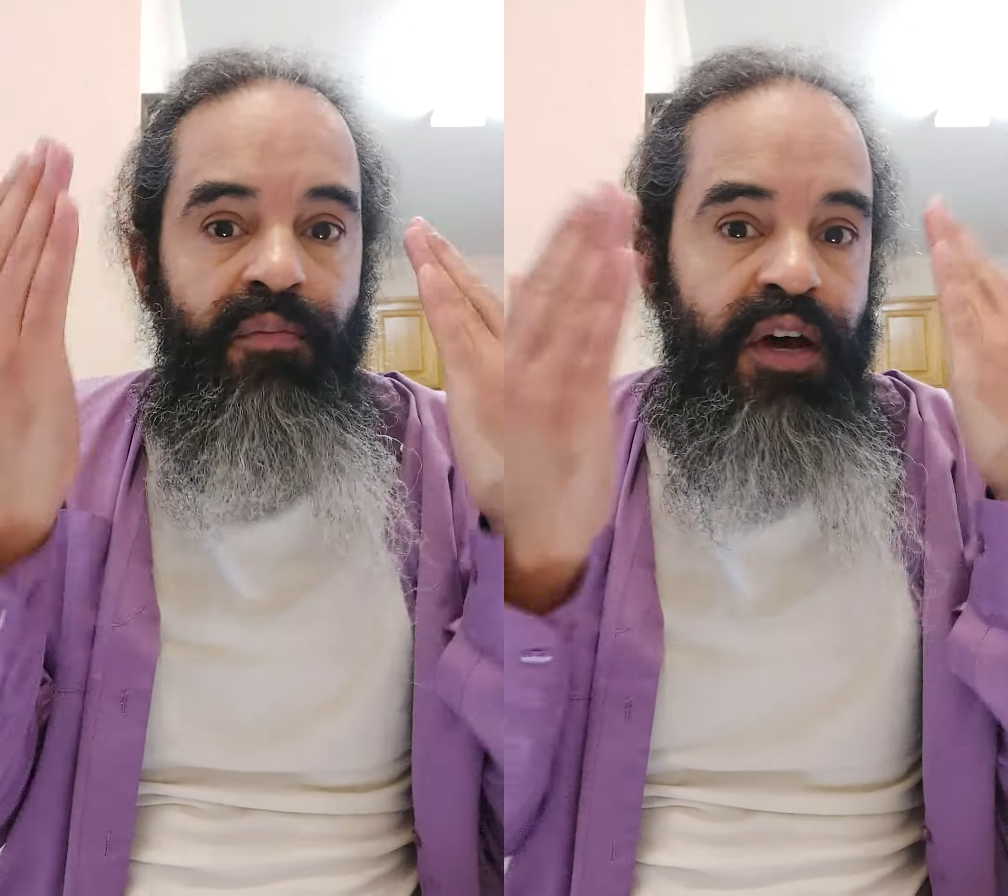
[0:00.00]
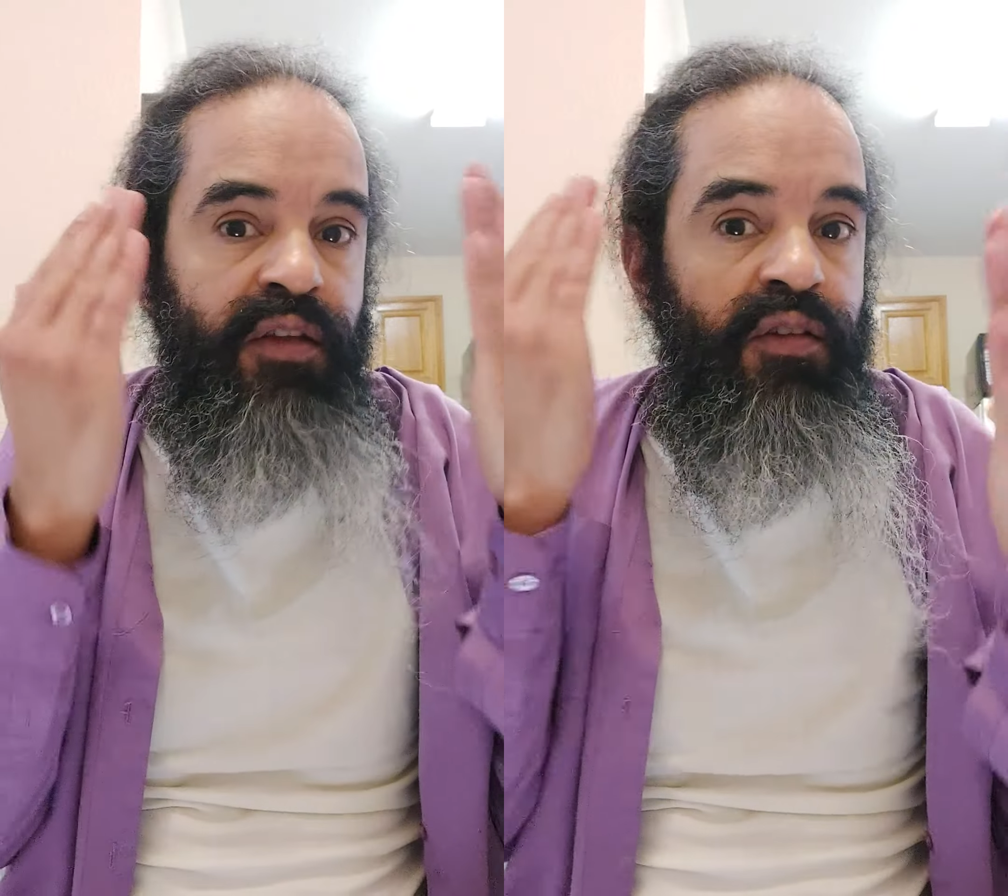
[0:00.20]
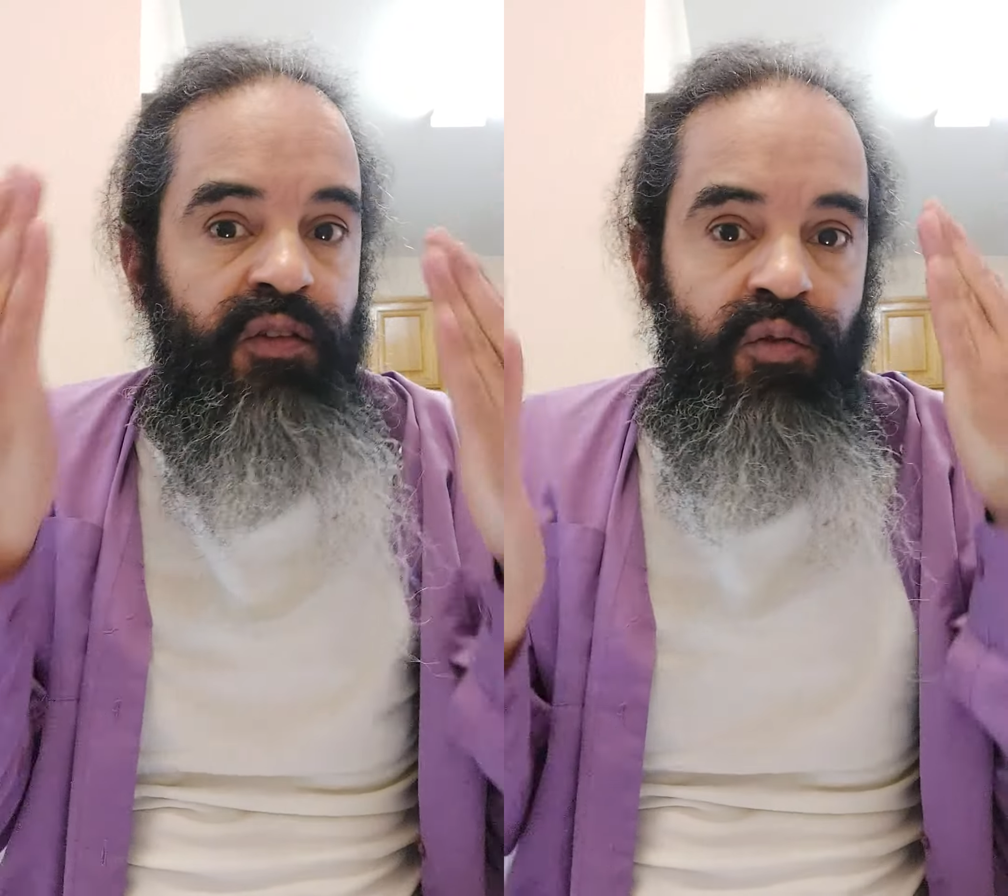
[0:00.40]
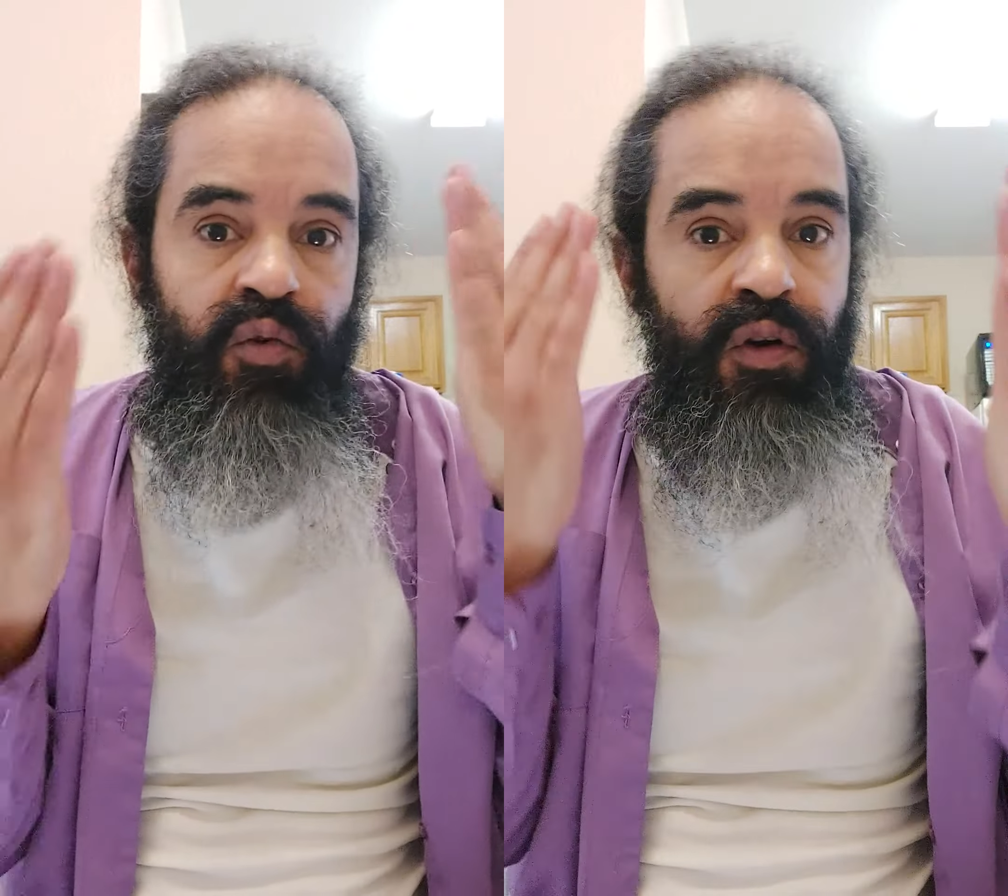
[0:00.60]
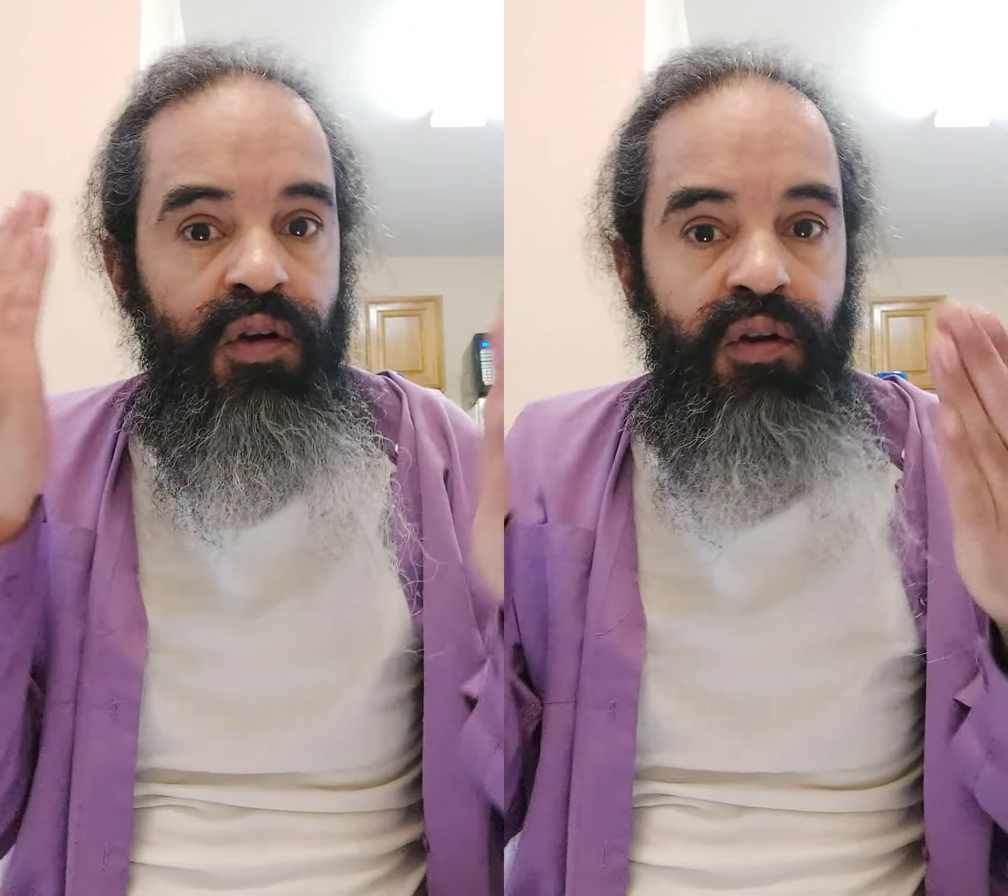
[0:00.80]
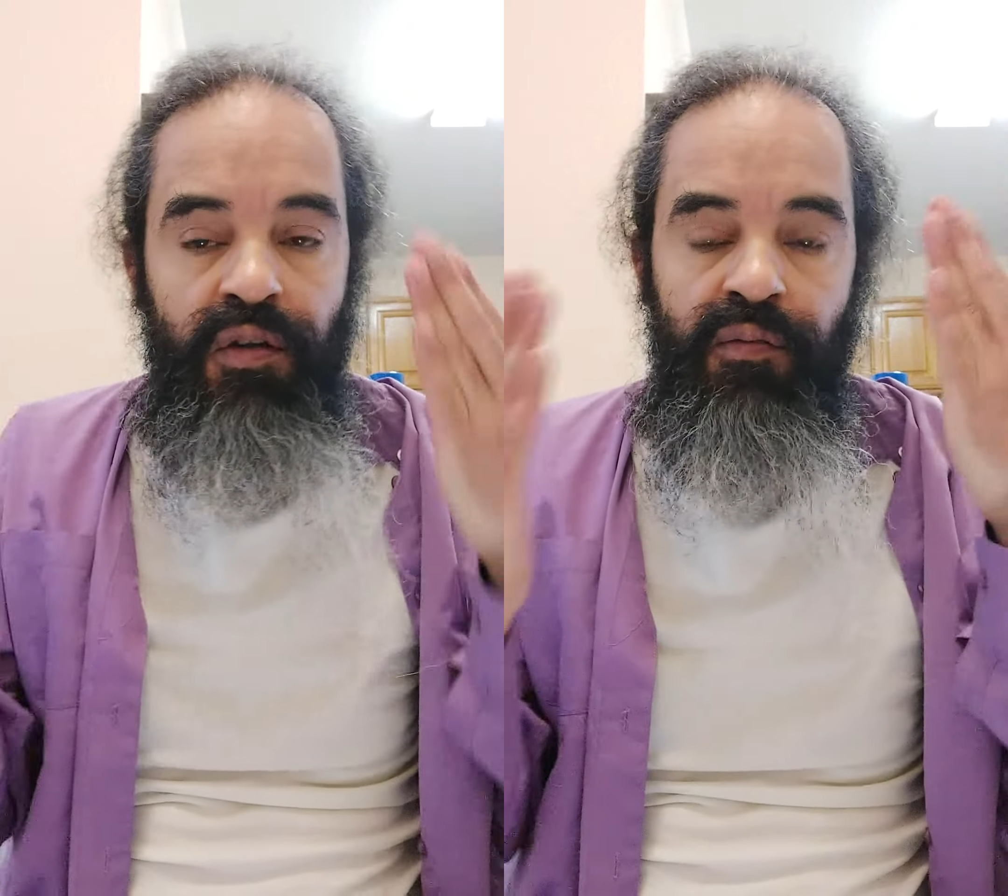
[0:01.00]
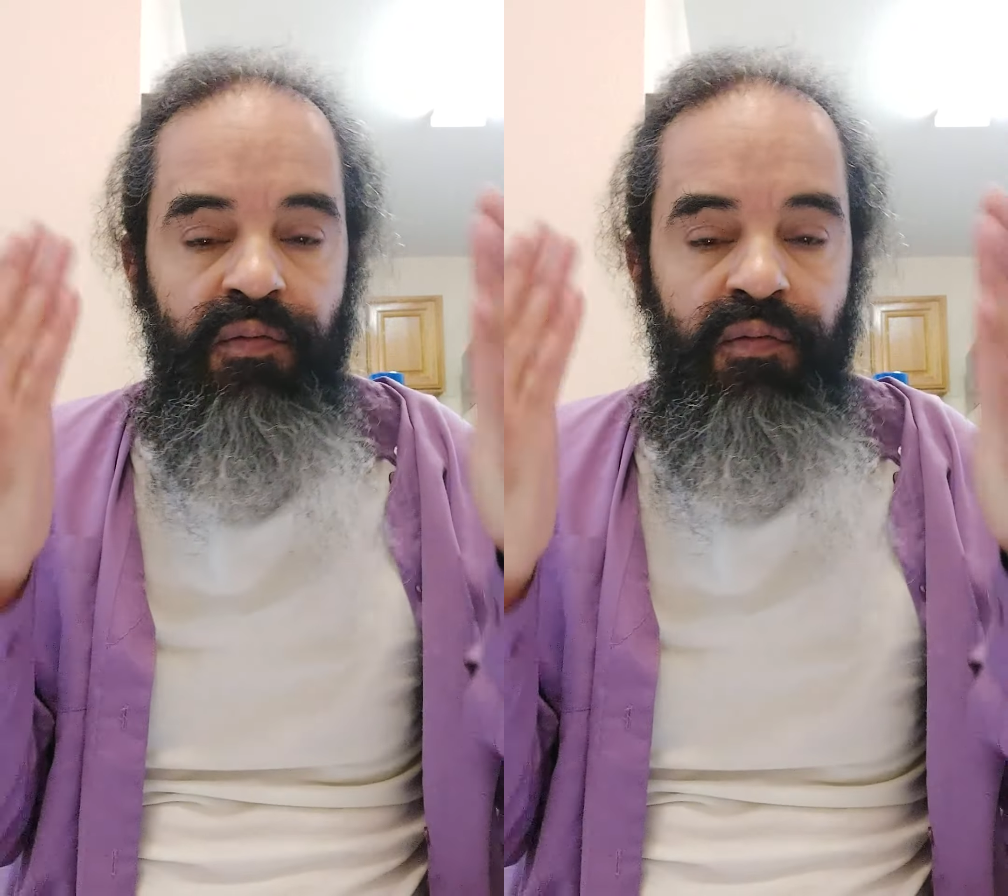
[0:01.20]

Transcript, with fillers: mind doesn't work